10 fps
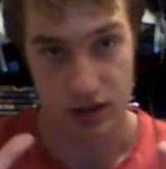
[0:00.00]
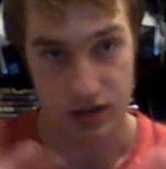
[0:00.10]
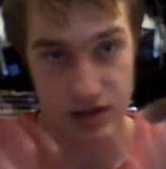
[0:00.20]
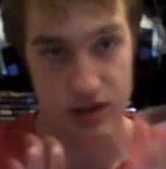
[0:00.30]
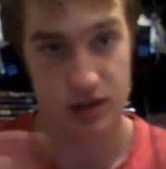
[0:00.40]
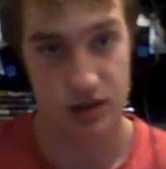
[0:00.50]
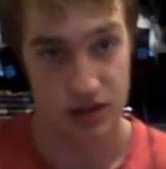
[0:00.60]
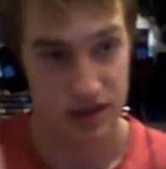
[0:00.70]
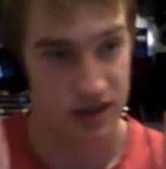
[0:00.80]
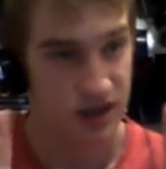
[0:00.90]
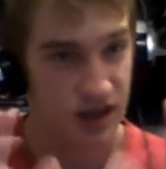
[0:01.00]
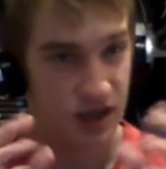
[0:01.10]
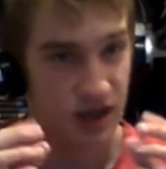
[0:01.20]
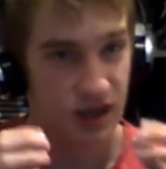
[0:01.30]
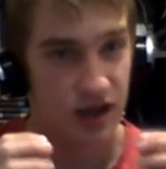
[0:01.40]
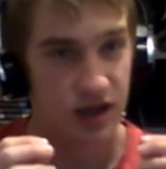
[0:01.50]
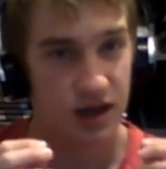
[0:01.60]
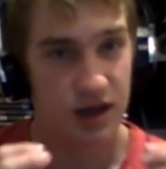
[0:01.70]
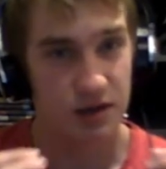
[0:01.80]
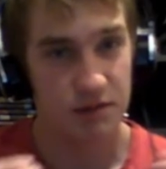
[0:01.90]
it's actually
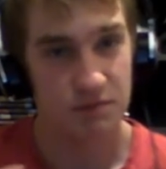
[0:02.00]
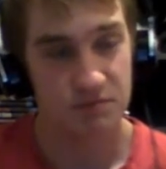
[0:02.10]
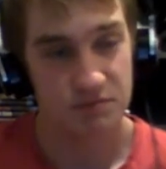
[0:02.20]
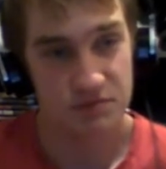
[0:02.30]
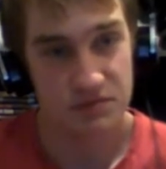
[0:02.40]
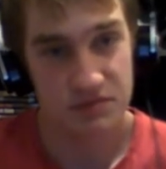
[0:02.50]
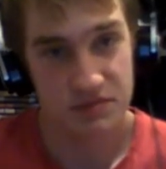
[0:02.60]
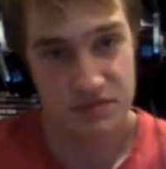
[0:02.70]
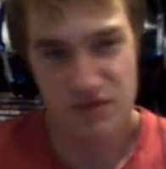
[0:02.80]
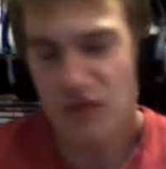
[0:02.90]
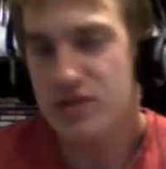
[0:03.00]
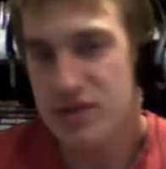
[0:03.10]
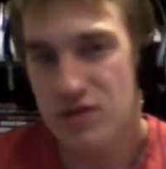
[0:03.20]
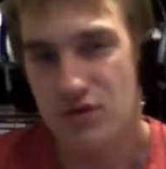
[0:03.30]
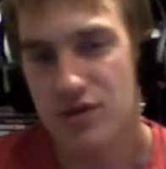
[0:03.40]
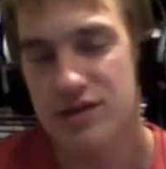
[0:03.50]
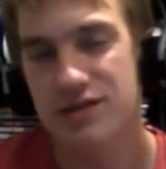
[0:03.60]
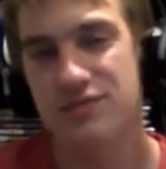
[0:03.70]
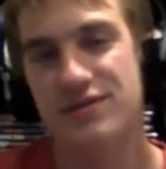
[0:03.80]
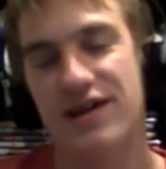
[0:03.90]
um, very different
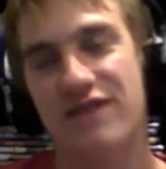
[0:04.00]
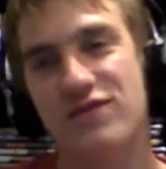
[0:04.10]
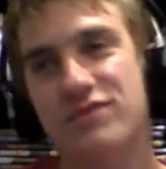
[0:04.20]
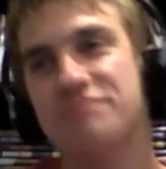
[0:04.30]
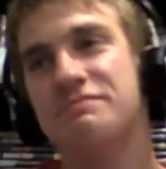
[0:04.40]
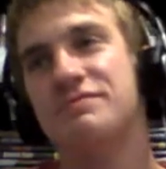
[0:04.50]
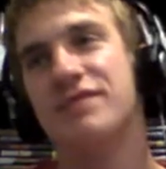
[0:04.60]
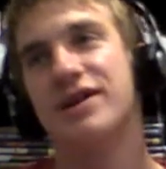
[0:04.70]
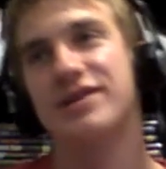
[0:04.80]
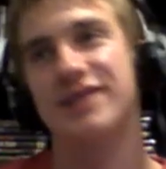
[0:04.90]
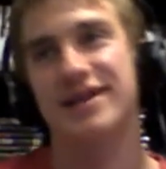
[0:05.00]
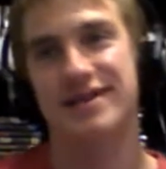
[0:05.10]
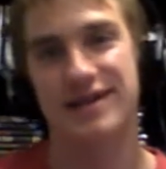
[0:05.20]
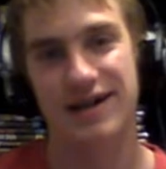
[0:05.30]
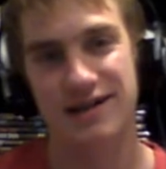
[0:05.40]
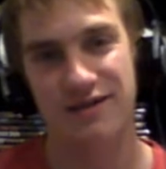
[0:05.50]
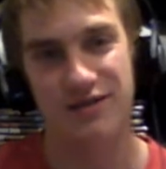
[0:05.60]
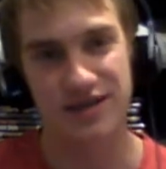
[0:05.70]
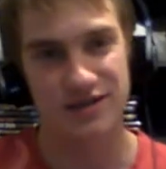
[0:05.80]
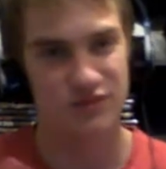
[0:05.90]
than I thought. Because, uh, like I said, I kind of
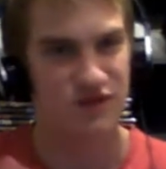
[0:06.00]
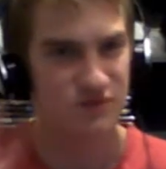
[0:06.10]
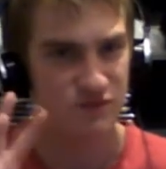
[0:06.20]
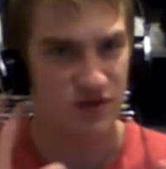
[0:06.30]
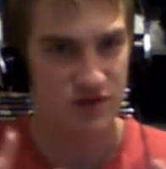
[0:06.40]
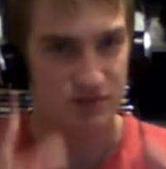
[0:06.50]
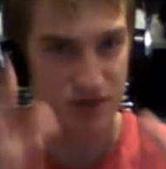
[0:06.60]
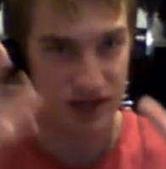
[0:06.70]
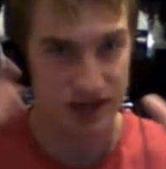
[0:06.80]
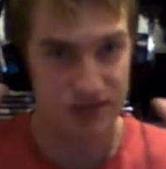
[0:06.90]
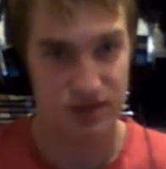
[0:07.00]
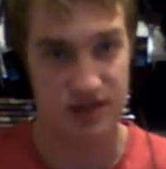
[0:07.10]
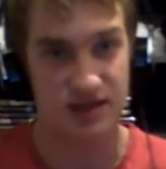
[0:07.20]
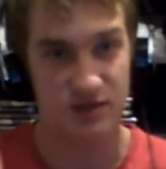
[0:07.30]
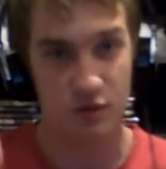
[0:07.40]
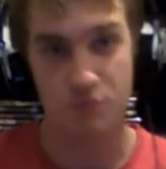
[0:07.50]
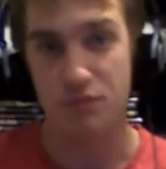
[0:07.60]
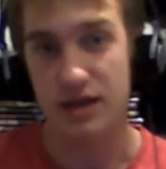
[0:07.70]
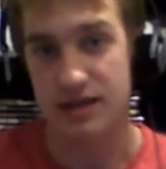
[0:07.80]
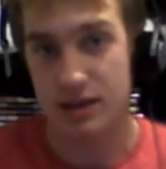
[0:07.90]
went into with very, expecting it's a very
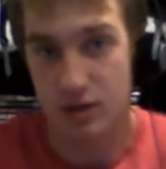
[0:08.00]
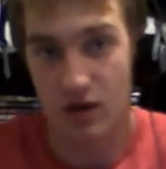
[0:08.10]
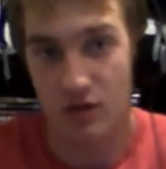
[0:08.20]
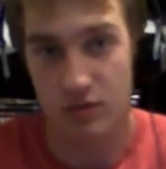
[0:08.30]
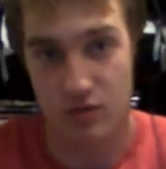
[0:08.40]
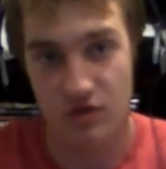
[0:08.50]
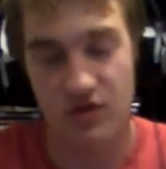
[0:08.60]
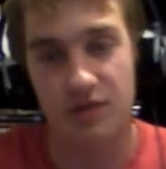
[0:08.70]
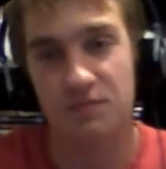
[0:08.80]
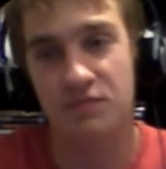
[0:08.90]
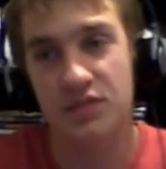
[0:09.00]
basic style of movie.